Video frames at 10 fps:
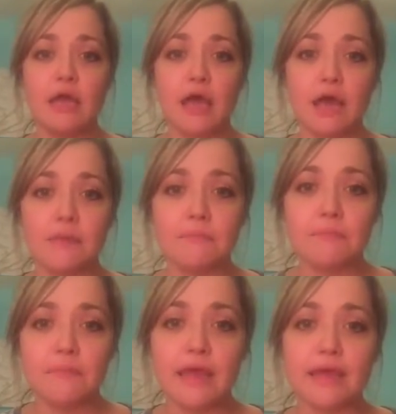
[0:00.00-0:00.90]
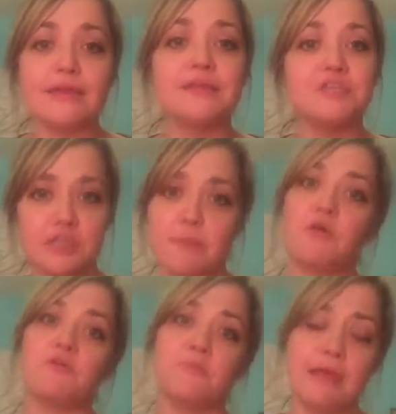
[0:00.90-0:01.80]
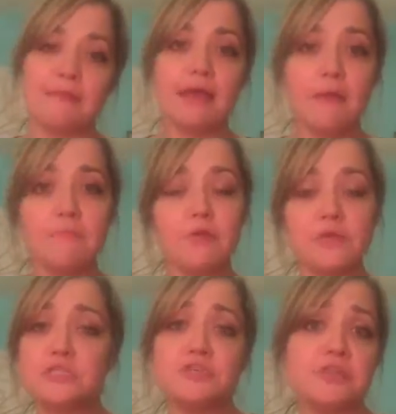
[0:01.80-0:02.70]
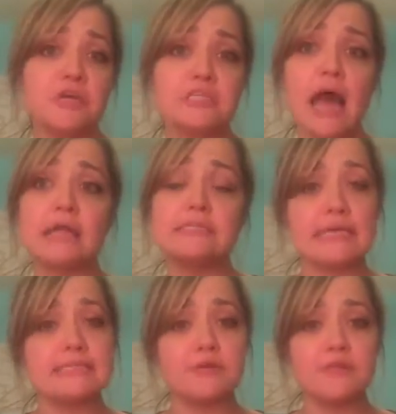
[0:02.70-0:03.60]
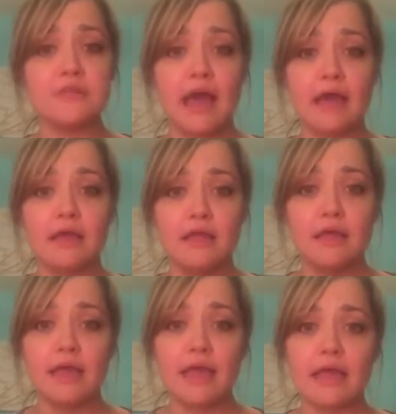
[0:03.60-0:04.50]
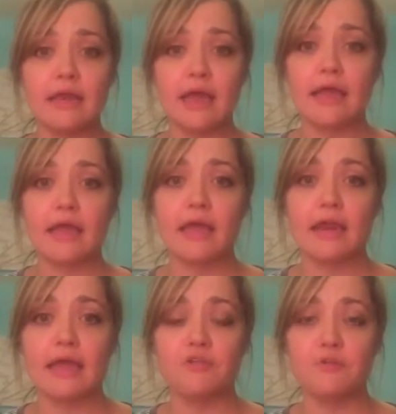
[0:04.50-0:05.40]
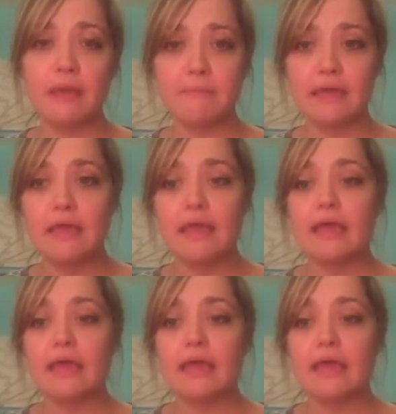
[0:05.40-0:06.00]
And she let me hold her baby. Yep. And we just stood there and talked, and I stood in the aisle and I held her baby.